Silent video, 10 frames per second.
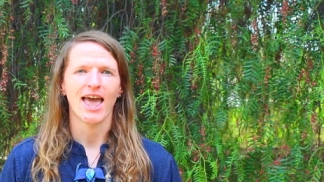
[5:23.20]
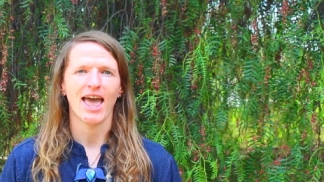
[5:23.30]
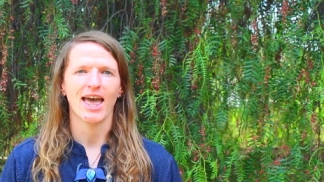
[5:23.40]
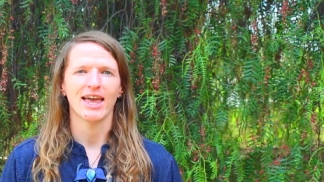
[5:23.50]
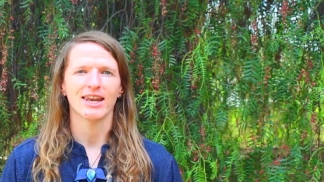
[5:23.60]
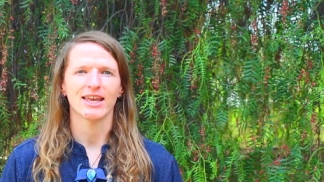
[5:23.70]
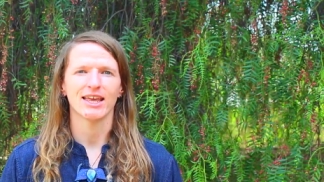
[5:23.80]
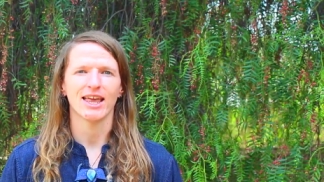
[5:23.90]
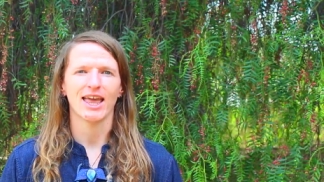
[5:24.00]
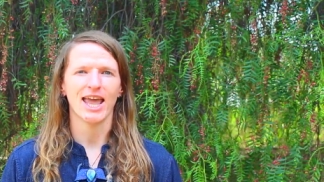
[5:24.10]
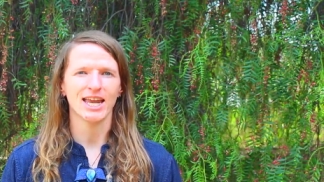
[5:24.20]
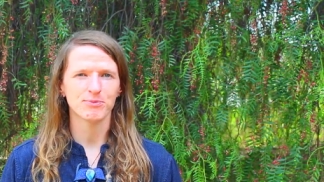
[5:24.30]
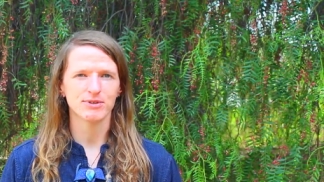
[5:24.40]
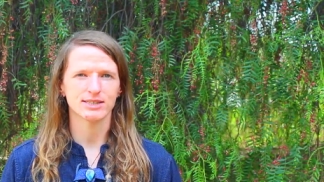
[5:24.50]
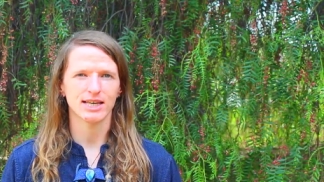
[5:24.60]
and eighty
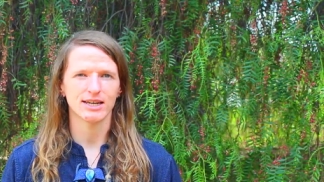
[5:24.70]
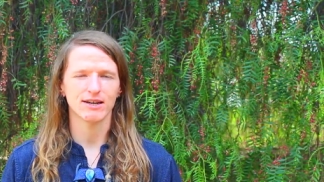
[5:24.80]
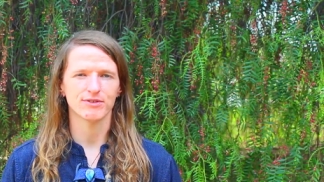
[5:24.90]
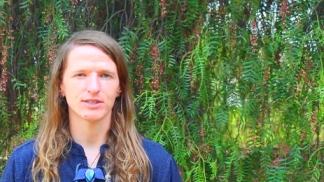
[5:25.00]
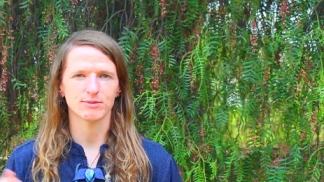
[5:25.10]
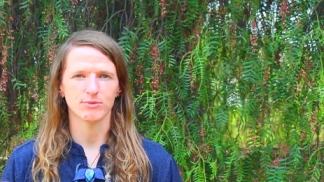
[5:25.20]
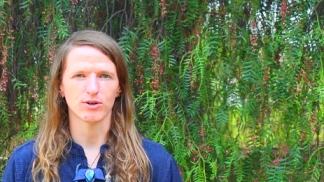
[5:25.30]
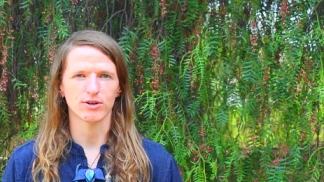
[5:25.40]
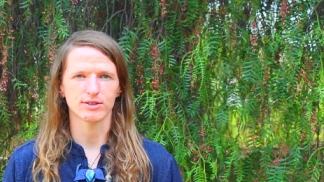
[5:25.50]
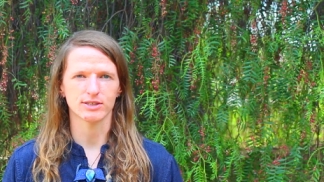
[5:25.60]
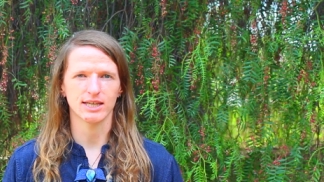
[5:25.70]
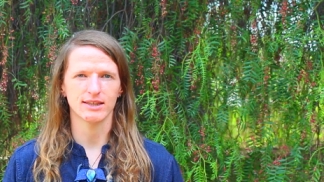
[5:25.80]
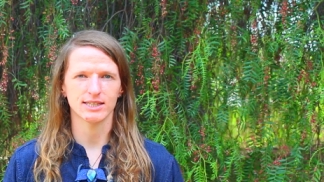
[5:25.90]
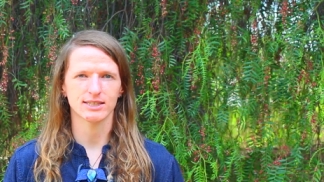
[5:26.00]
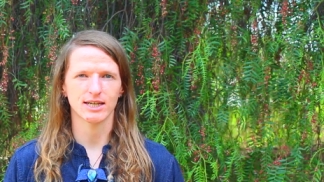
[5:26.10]
percent of the smokers
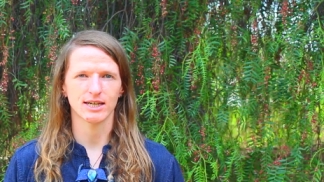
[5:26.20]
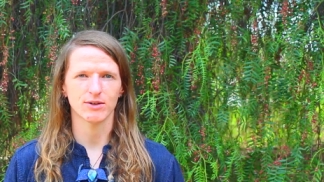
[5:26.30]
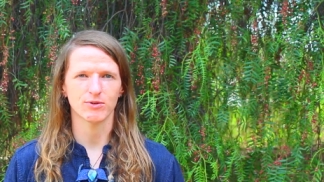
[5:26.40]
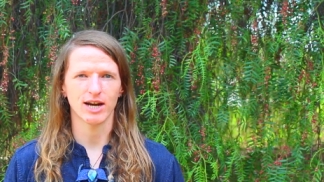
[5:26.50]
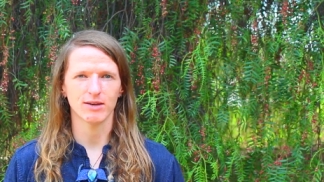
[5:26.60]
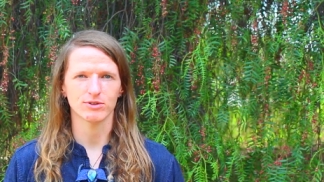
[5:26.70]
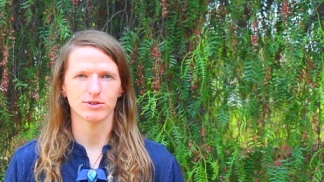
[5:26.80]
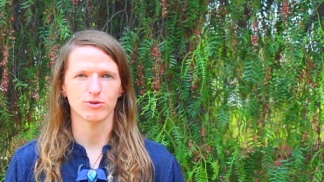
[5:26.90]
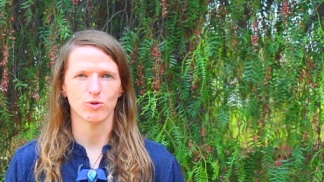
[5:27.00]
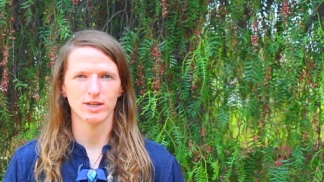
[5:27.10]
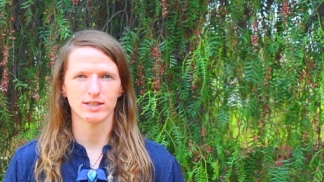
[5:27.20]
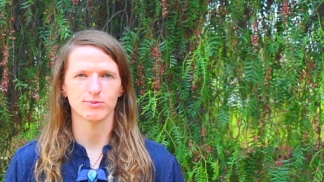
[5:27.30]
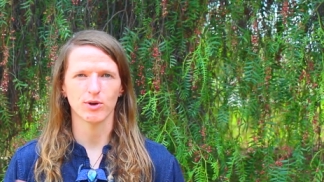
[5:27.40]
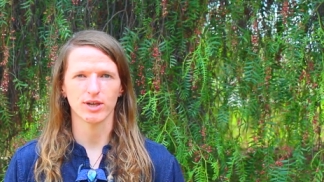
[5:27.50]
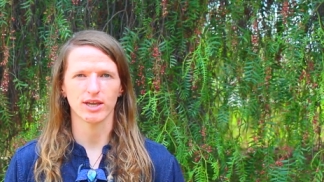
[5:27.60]
in this study were able to quit
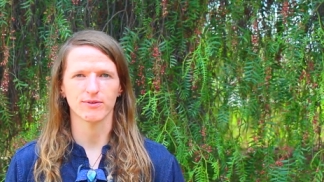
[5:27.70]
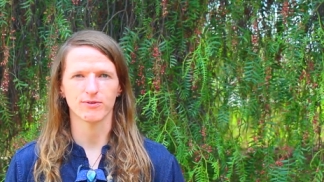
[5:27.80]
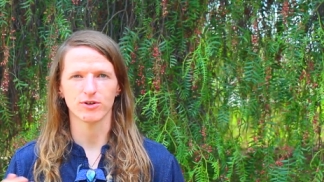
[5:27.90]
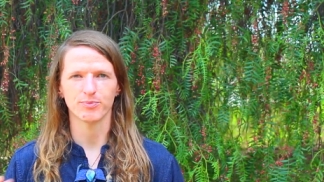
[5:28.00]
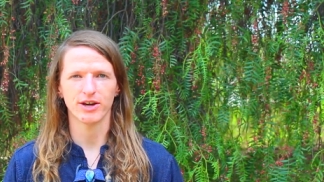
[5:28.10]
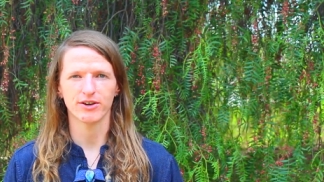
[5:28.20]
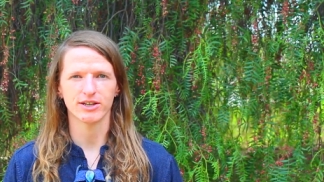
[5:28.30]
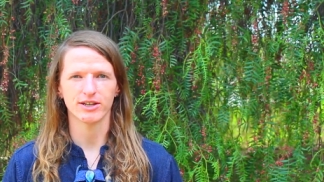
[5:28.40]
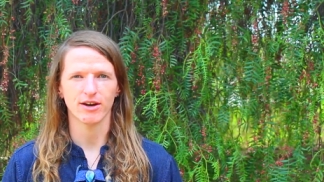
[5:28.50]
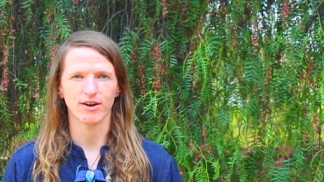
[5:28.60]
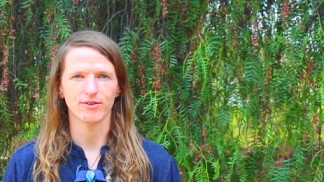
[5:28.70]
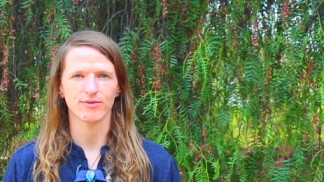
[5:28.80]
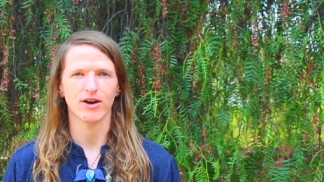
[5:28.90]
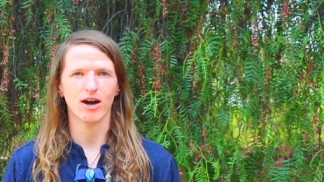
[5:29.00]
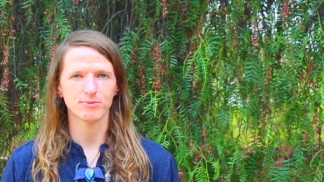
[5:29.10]
smoking for a period of
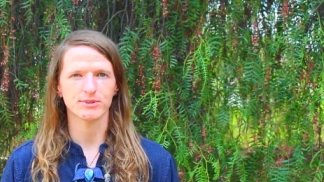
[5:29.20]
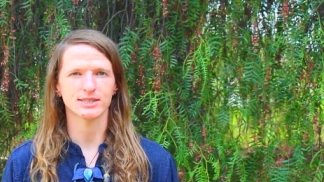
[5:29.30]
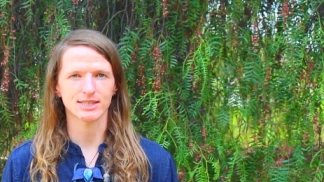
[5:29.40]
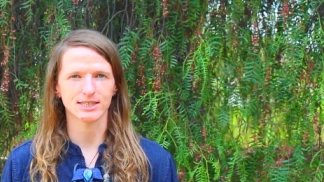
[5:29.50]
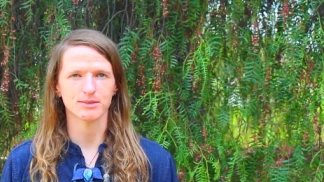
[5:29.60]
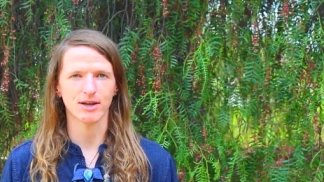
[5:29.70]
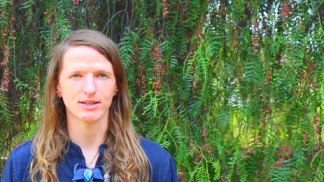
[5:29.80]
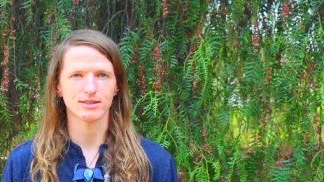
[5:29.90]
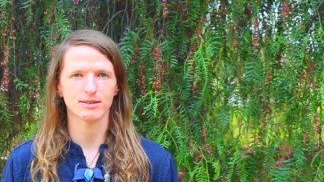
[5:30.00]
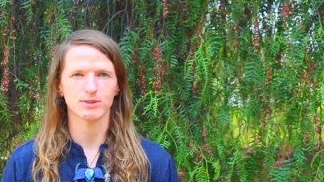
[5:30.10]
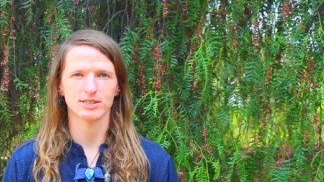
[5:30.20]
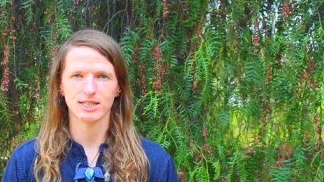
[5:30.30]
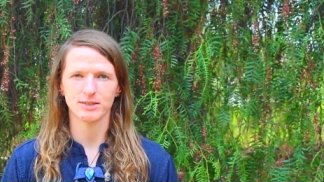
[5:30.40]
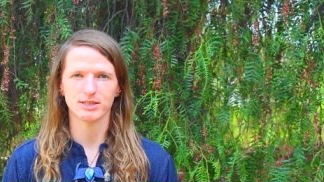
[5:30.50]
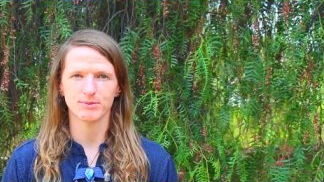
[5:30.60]
up to six months, which
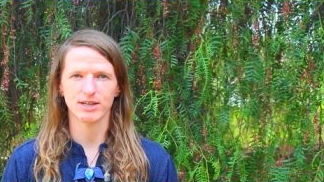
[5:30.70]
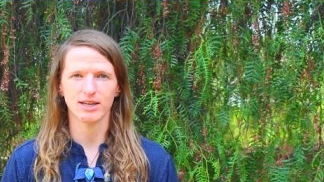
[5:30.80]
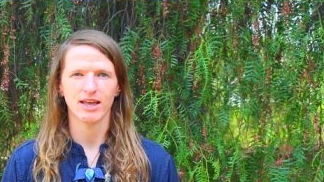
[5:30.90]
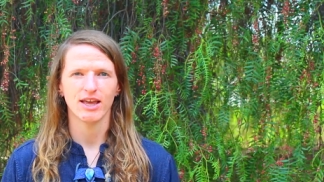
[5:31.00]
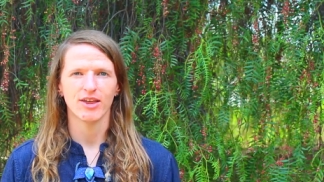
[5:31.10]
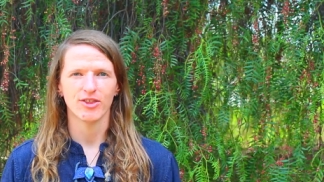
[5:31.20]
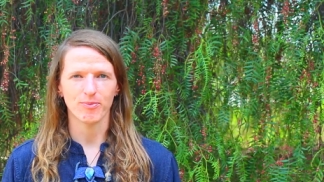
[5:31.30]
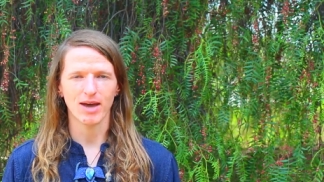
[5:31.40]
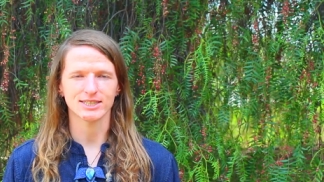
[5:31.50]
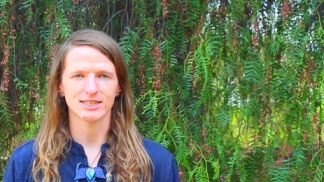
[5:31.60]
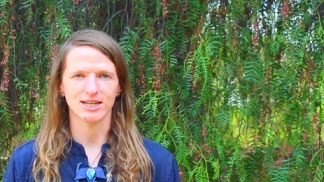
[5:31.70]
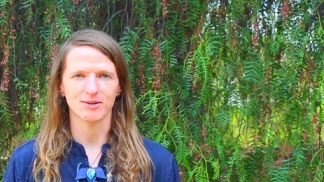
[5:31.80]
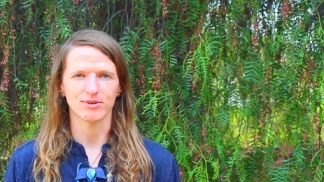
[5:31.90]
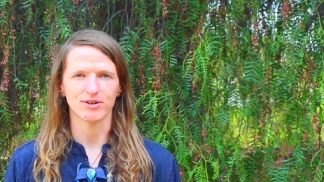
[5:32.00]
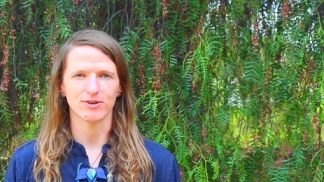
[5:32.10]
seems to be the magic
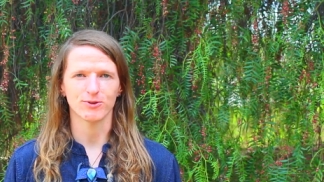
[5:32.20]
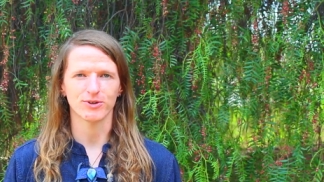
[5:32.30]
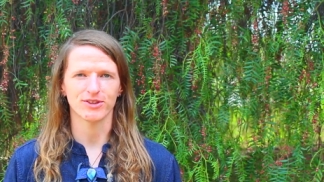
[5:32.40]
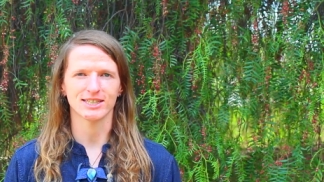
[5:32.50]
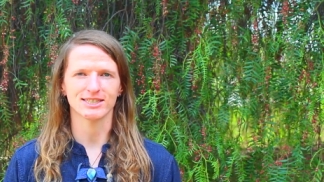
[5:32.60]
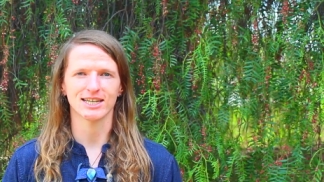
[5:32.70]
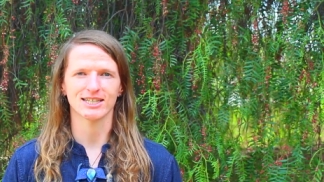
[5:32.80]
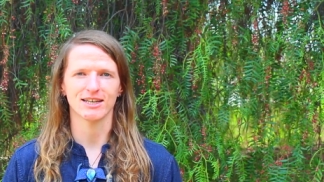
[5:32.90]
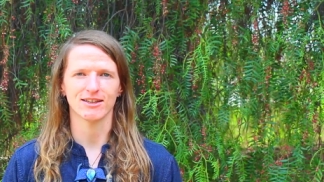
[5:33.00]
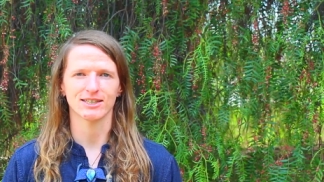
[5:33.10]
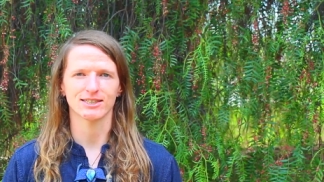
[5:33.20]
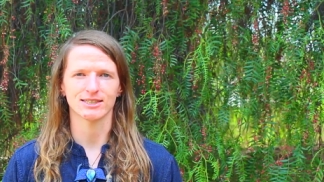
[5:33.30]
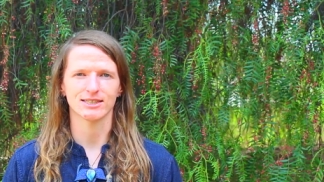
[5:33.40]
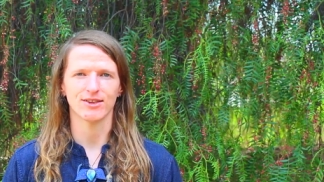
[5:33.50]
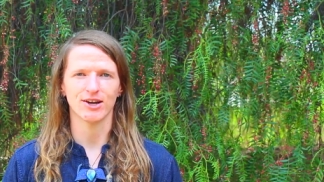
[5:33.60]
number with these
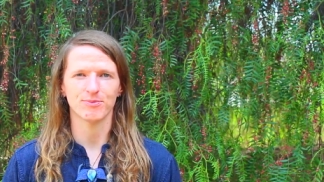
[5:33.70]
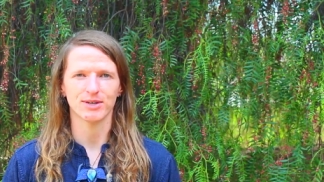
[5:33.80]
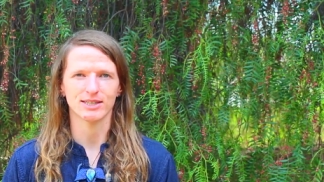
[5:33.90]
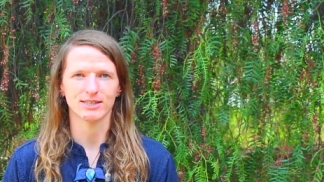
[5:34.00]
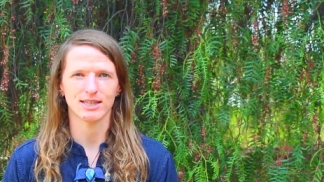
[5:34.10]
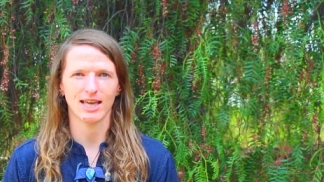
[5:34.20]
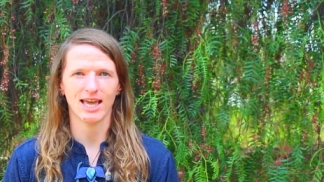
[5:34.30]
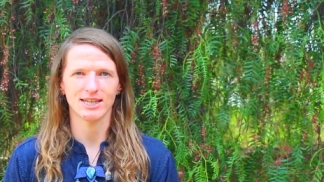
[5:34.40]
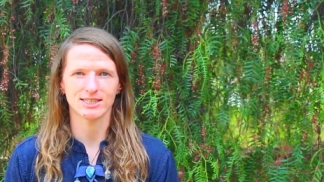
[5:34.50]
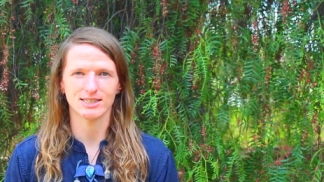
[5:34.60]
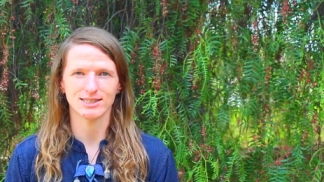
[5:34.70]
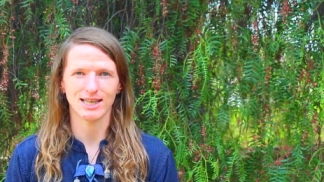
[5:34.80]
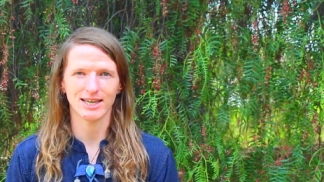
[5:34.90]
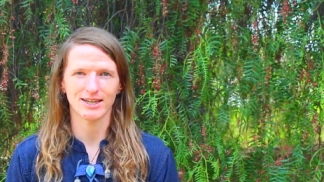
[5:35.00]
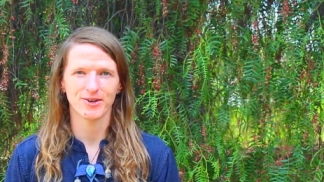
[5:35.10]
psychedelic-assisted therapies. And it's just
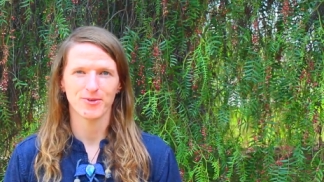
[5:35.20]
like,